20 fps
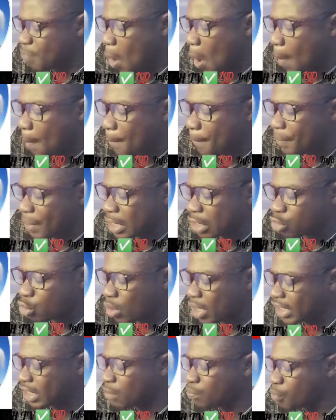pump
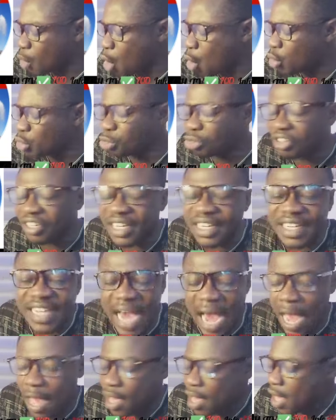installation boho drilling
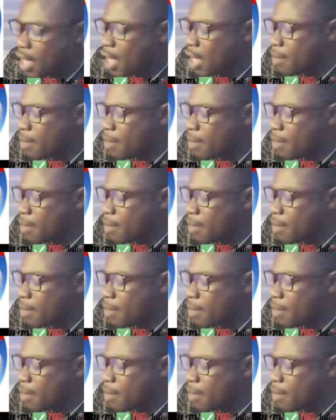there.